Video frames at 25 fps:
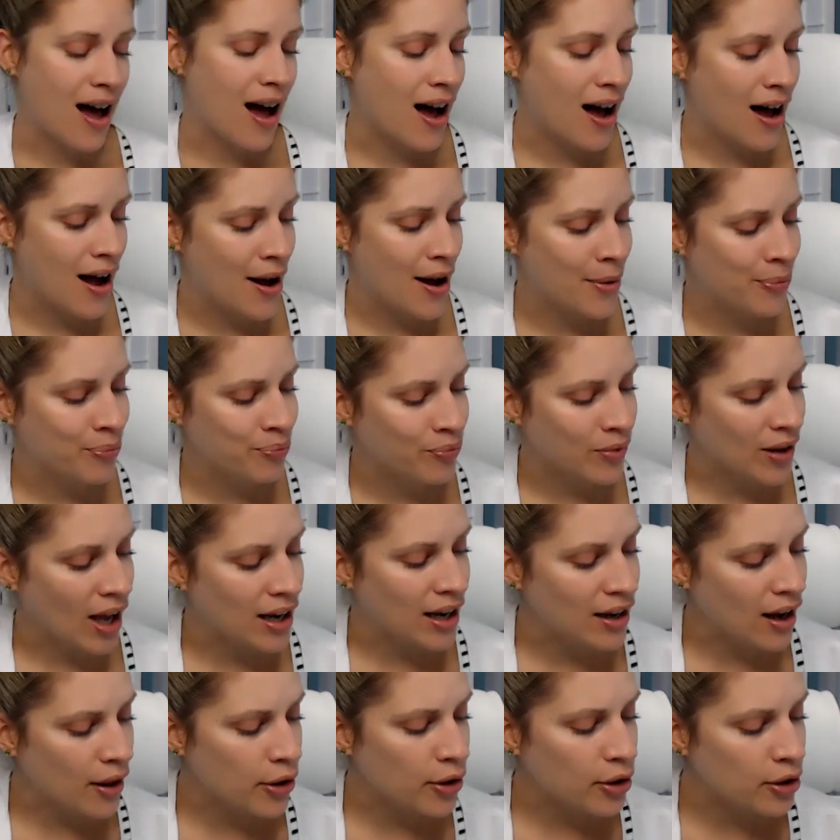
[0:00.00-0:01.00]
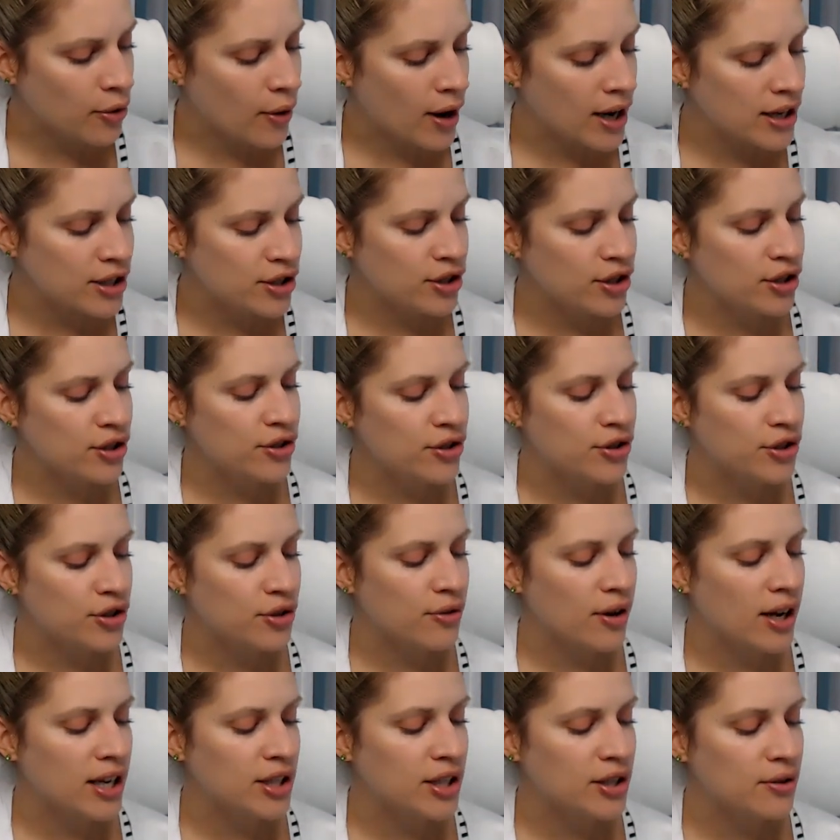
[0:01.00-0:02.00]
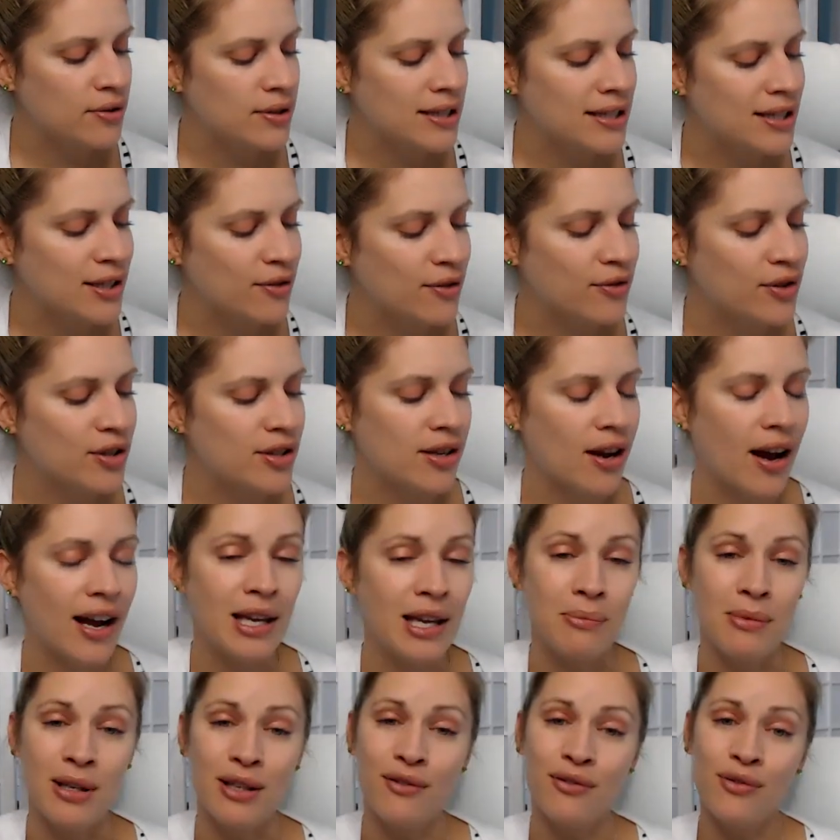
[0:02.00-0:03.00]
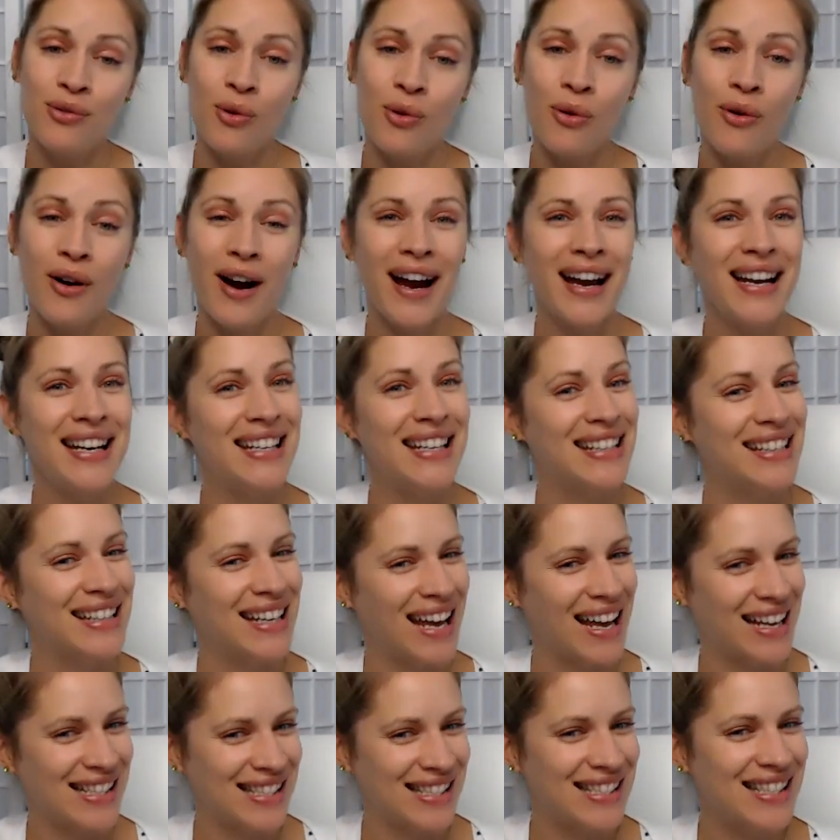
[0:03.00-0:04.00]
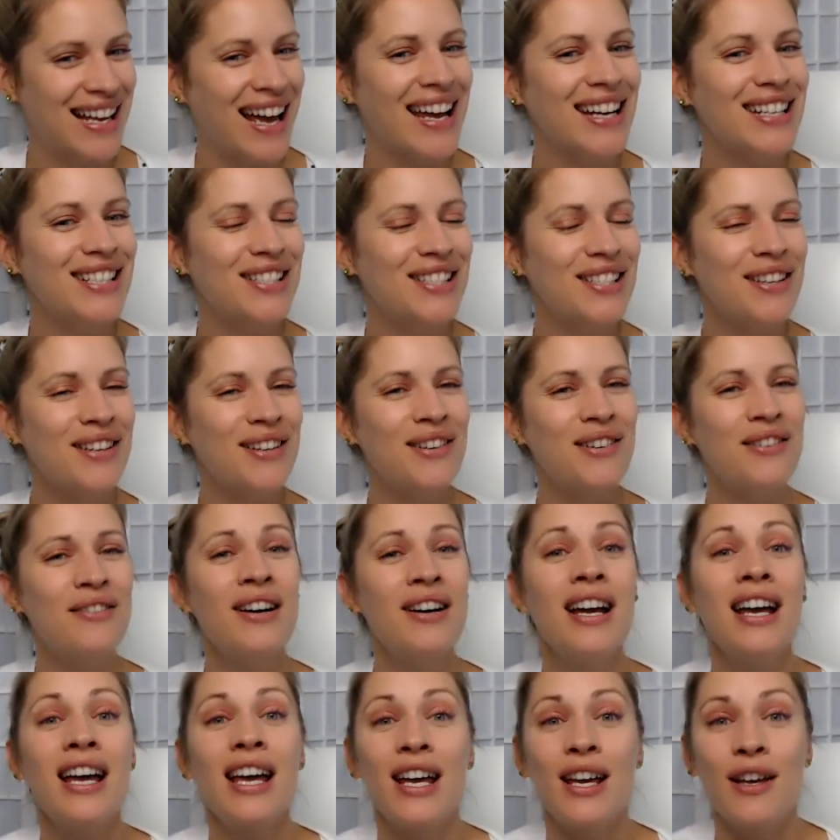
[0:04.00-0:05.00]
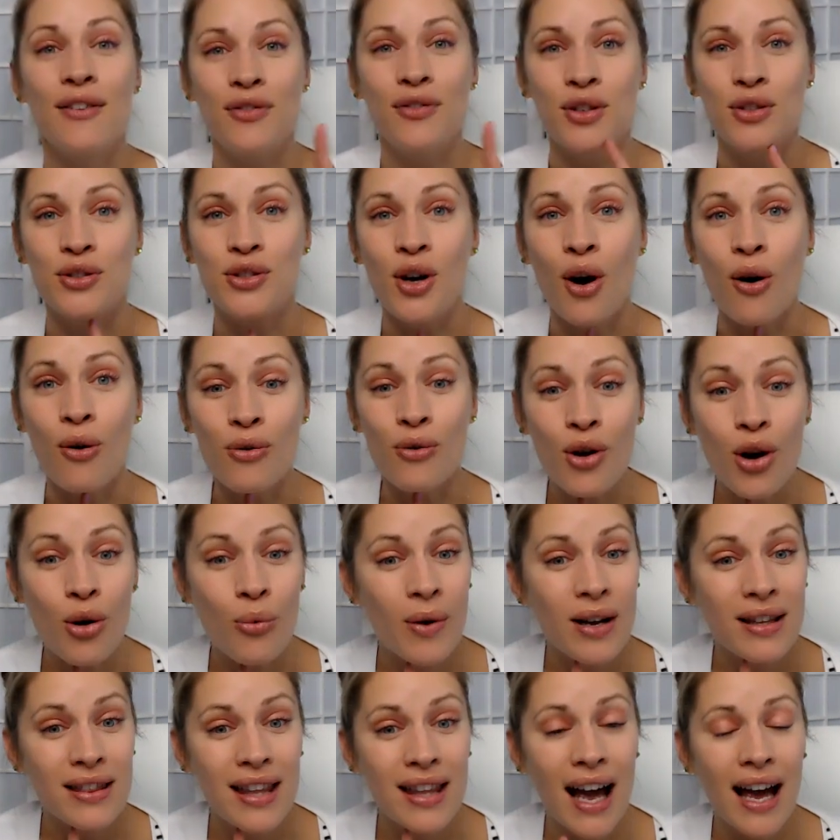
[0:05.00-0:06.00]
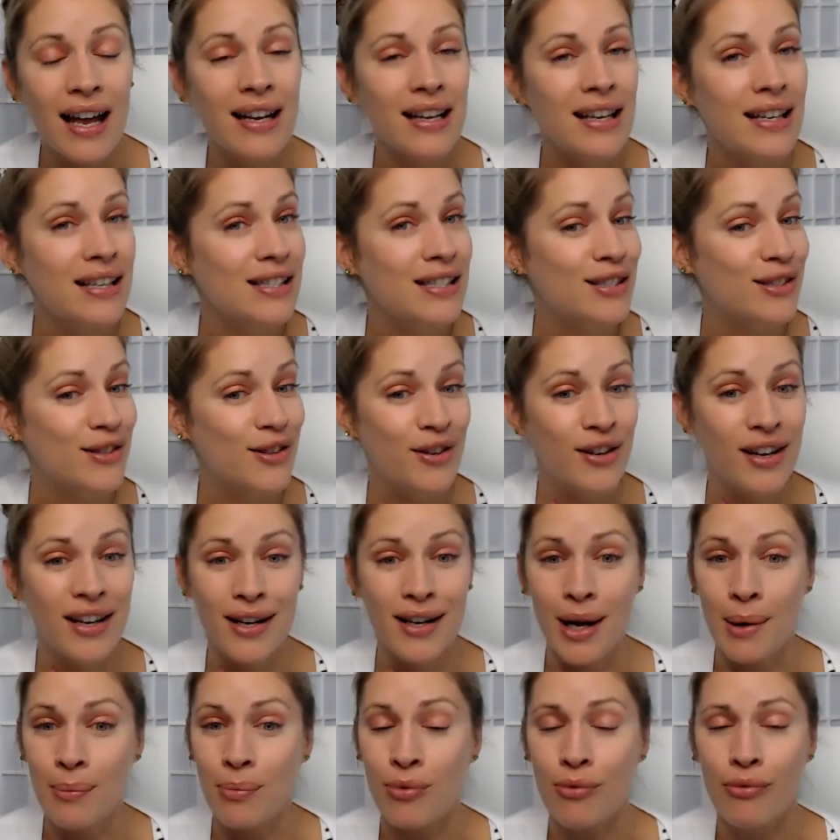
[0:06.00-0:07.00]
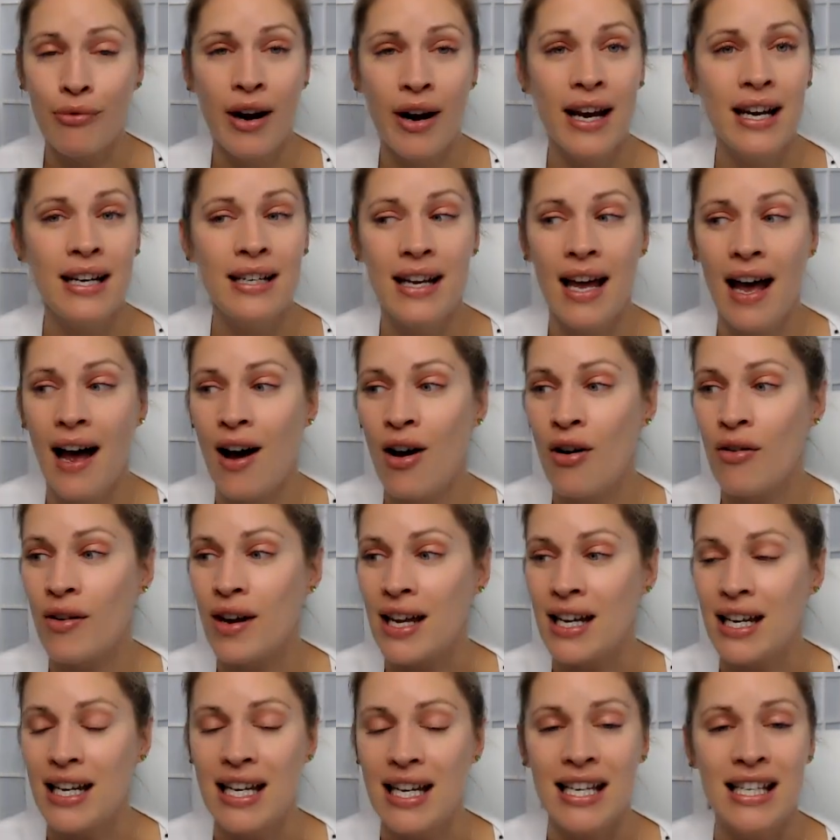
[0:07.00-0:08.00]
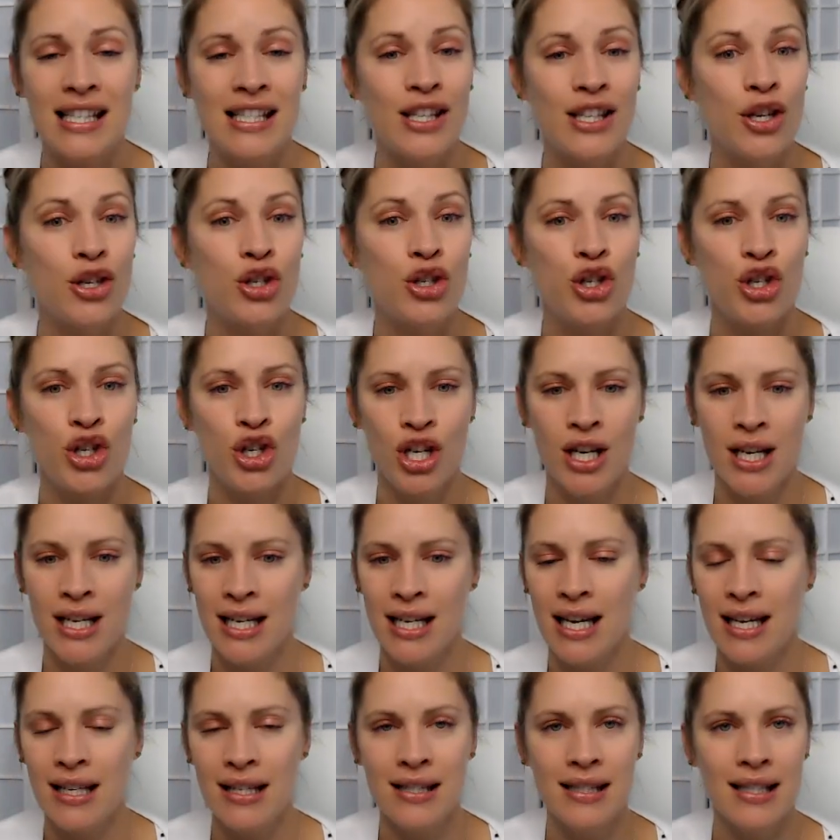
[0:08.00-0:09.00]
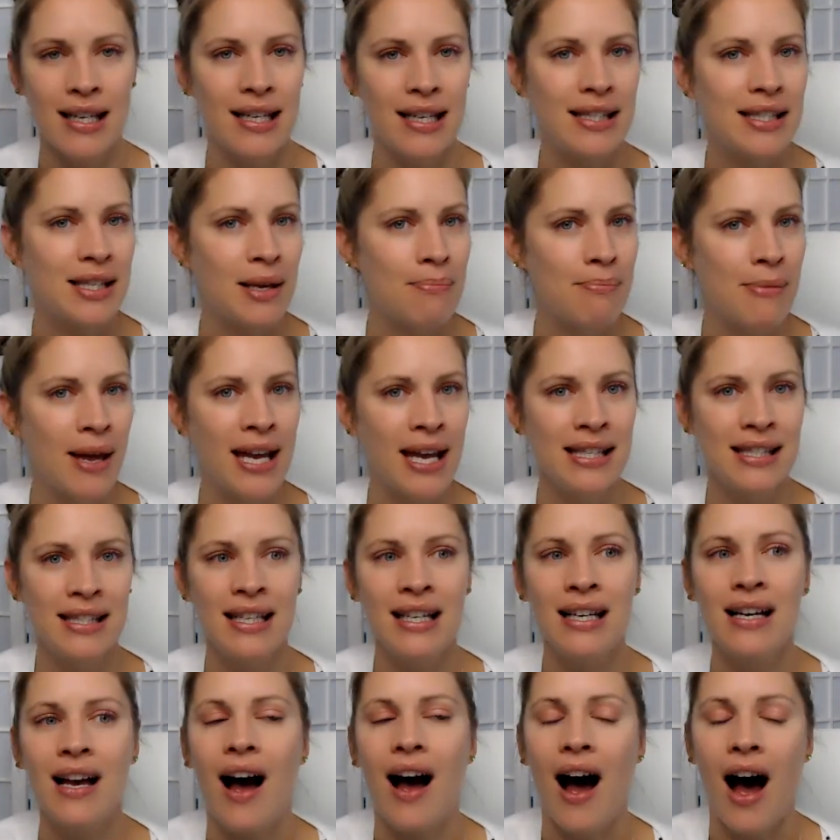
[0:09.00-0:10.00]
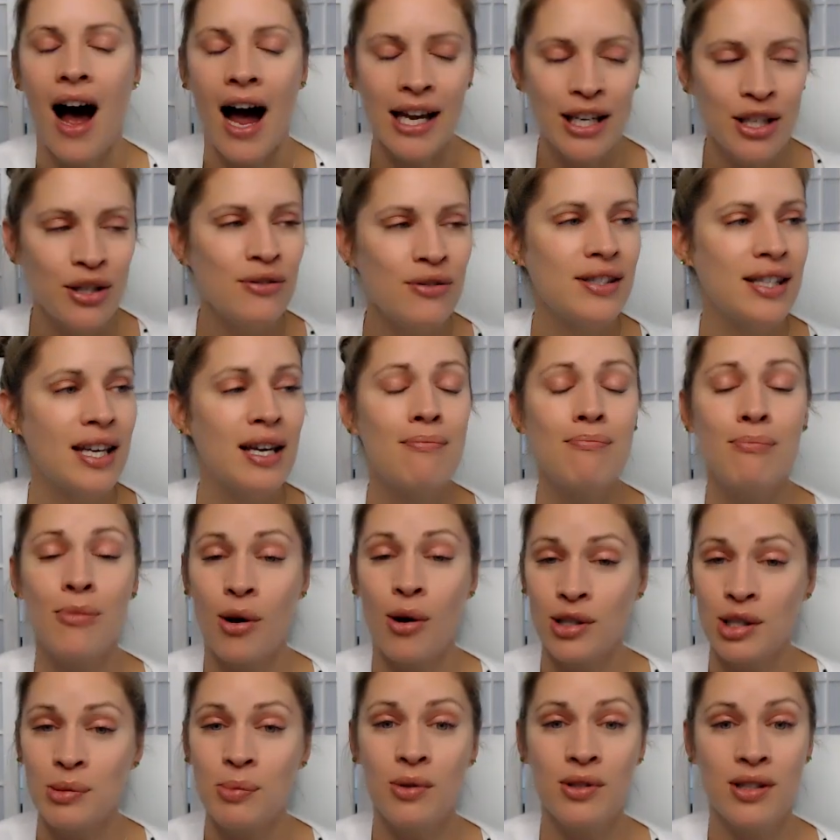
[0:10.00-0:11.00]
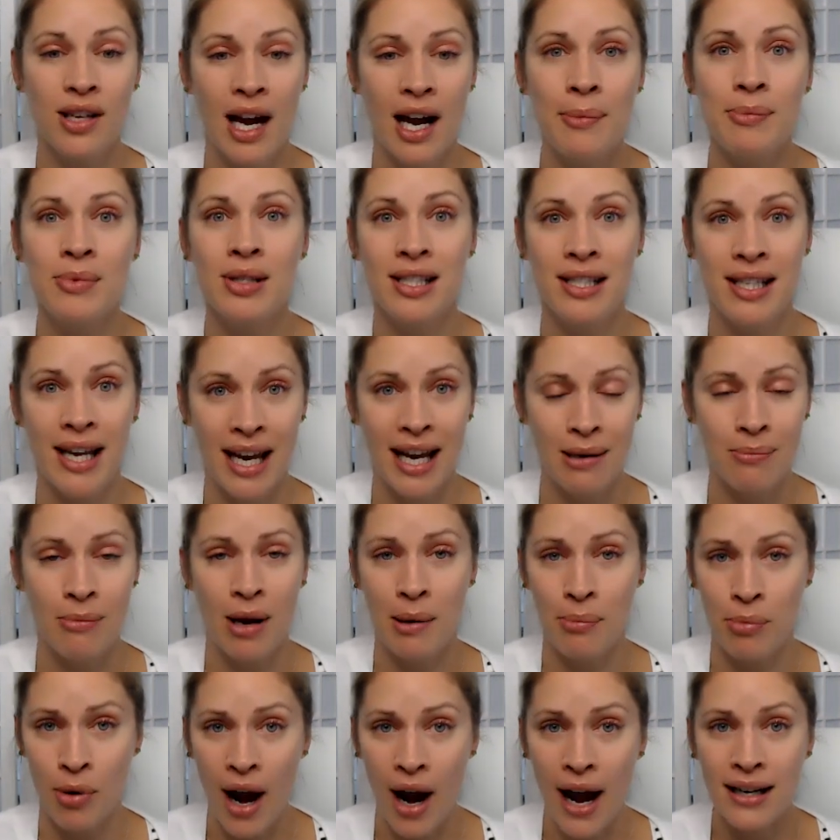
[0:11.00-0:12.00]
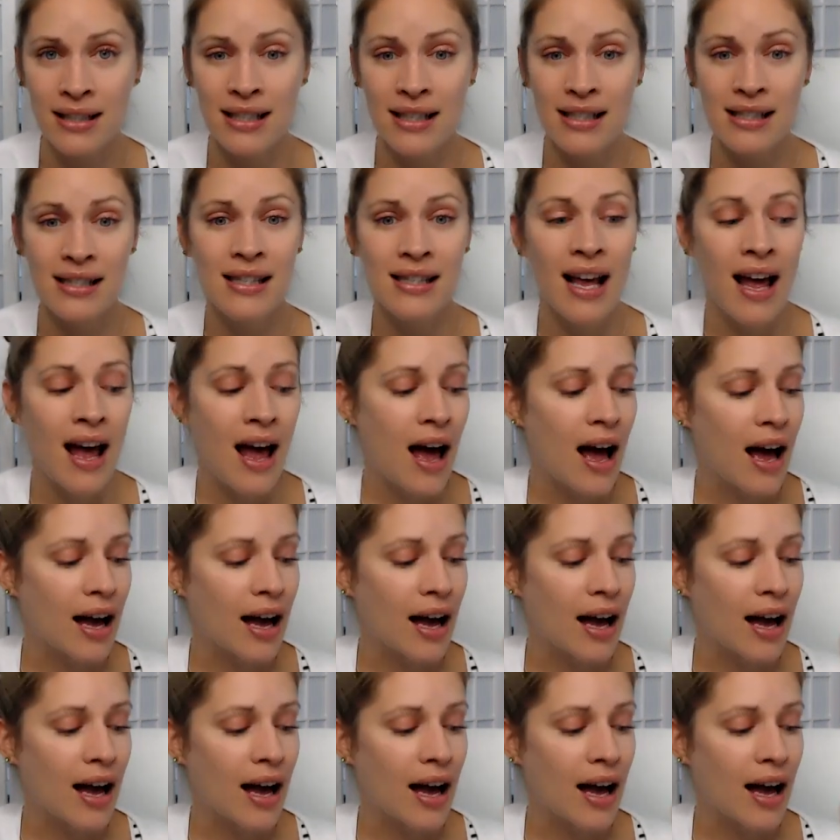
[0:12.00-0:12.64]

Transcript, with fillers: Um, another question, do I use silver diamine fluoride? Yes, I do. If you don't know what that is, look it up right now. It is genius. It's amazing. I use it multiple times a day in my practice.